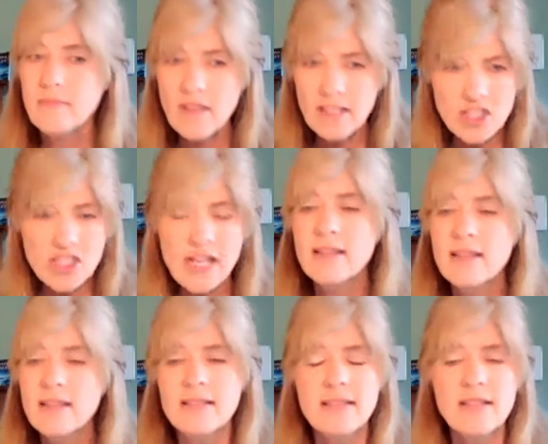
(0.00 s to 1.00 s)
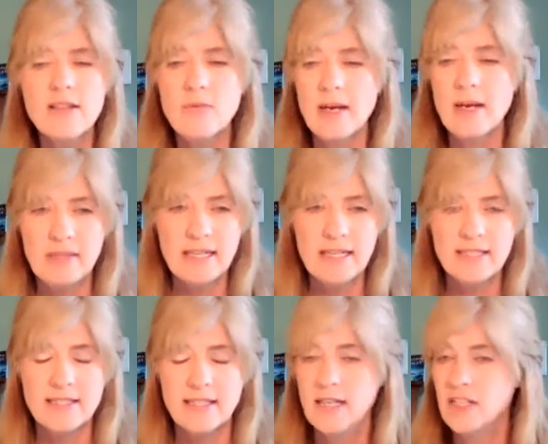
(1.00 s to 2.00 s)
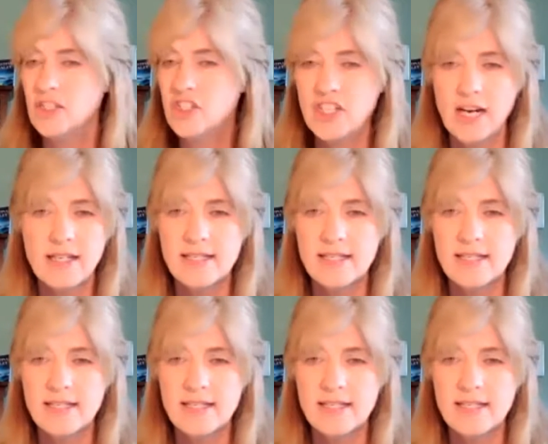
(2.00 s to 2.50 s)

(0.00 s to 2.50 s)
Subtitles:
check that it's in the right place, check